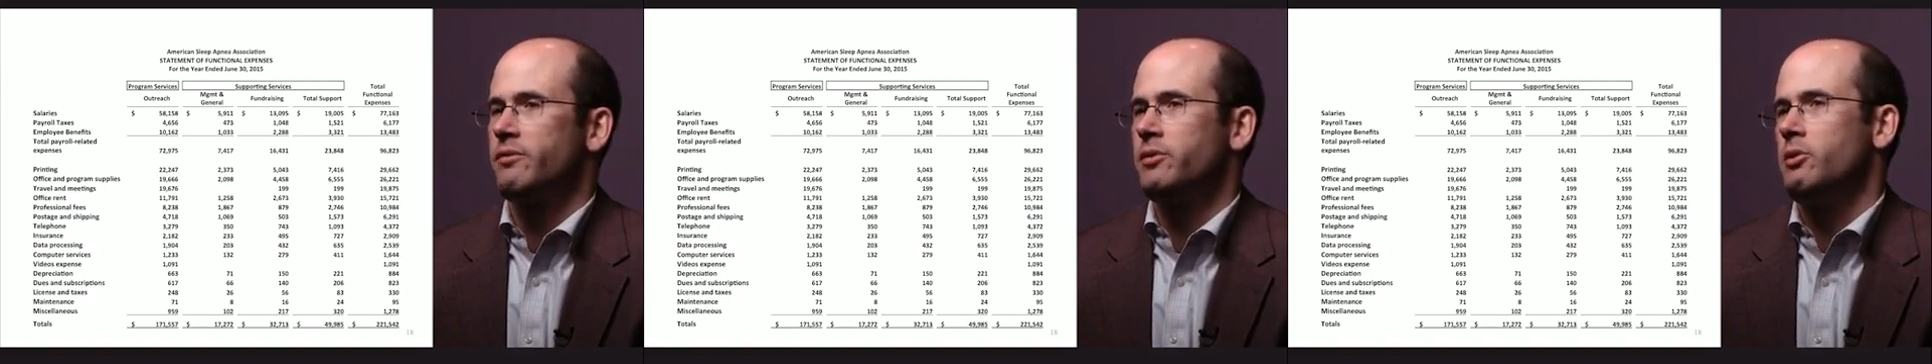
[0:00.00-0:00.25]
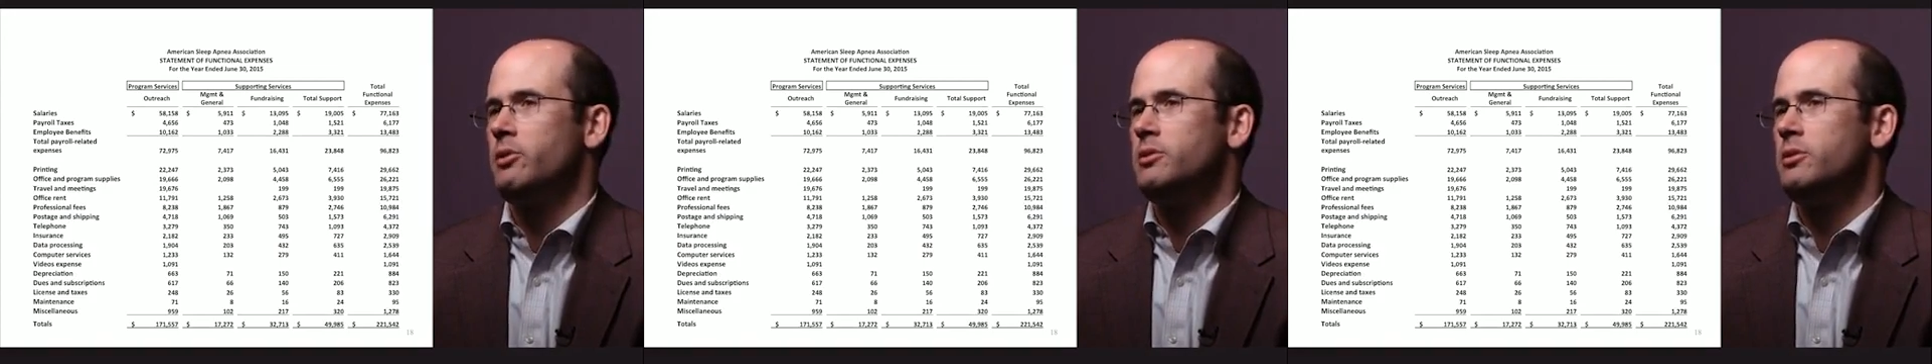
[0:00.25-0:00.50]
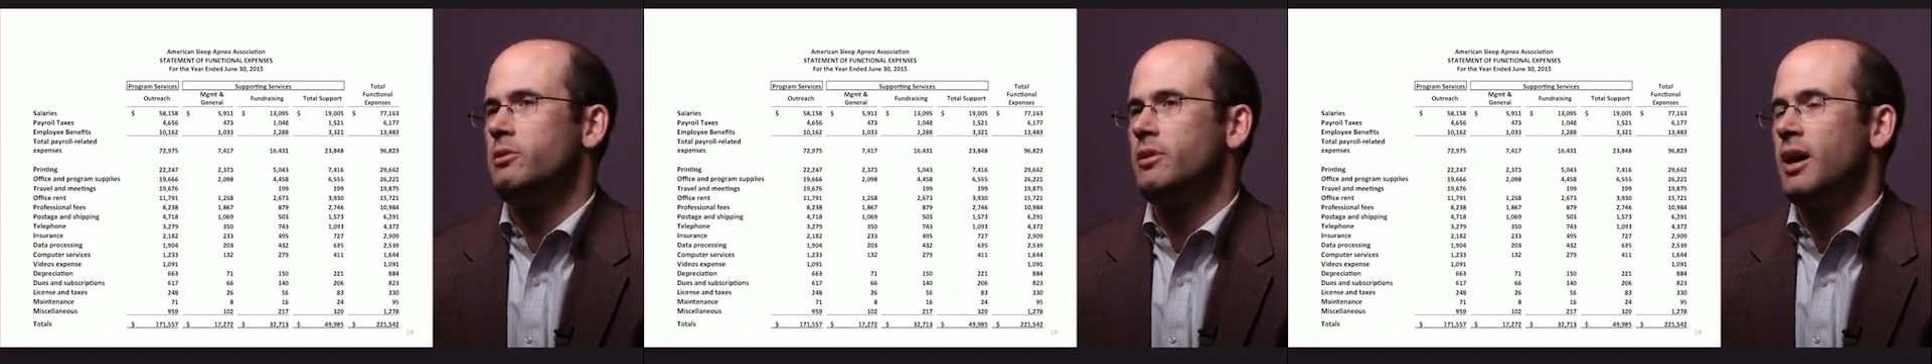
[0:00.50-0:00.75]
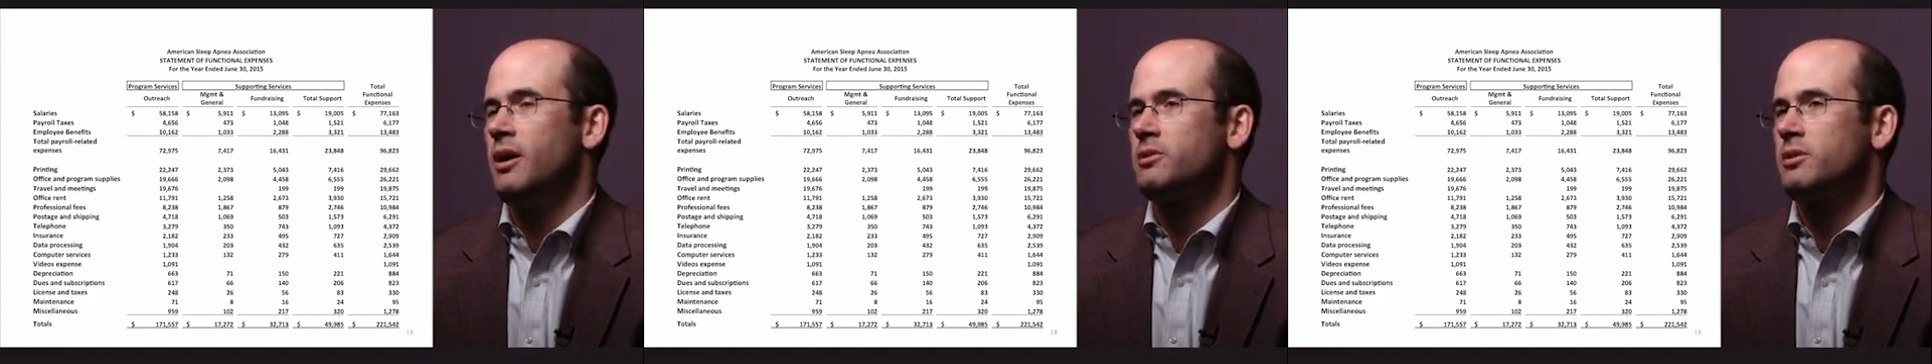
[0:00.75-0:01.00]
of
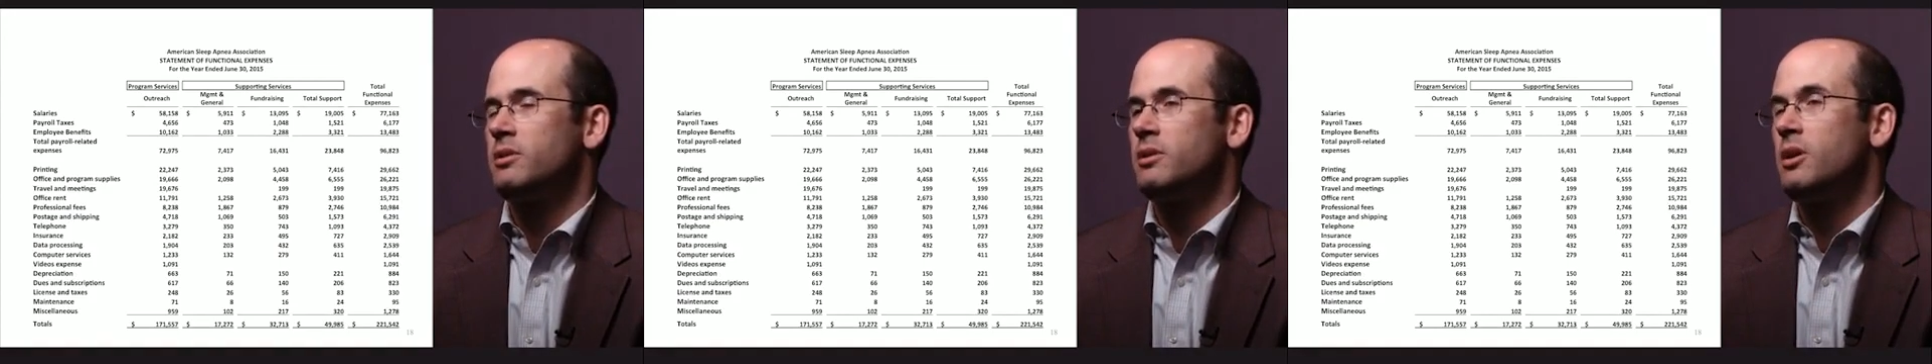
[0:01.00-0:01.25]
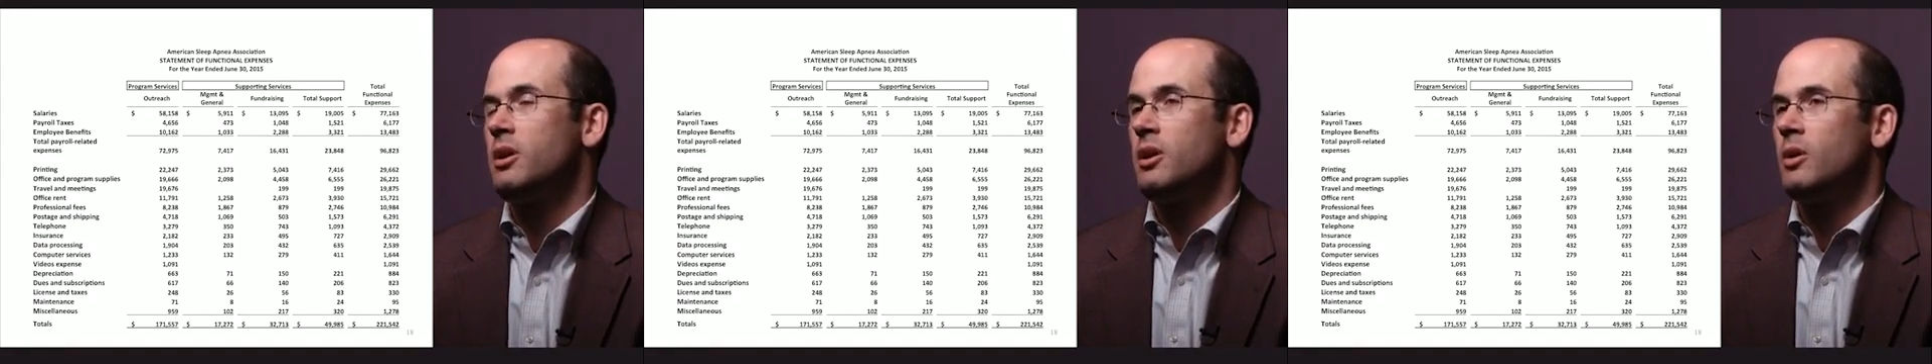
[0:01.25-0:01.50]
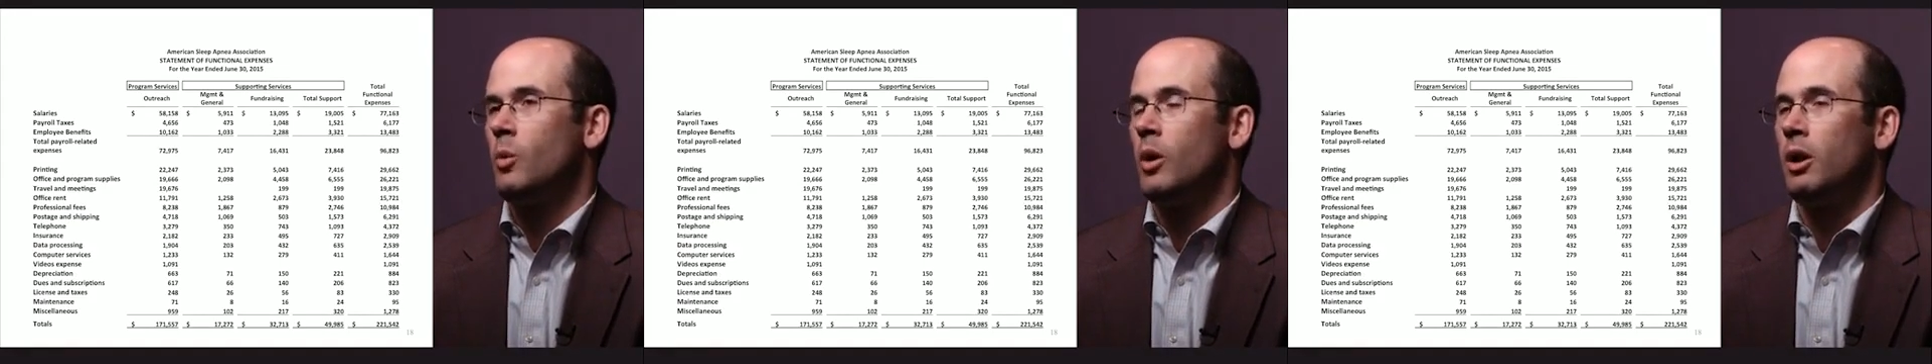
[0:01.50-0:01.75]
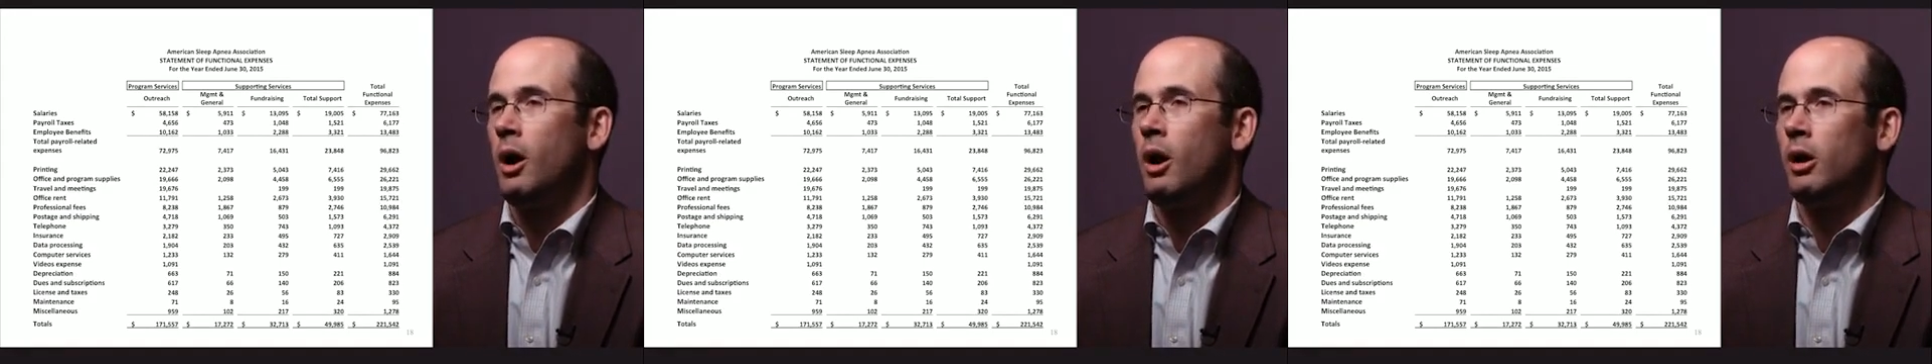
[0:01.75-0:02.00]
$32,000 will
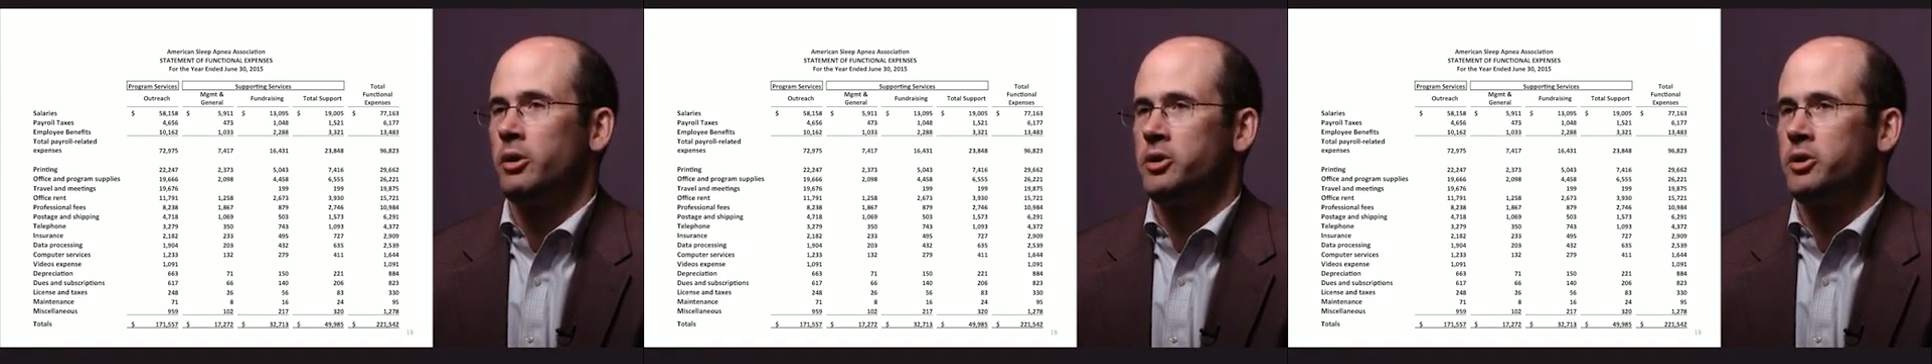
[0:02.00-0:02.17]
all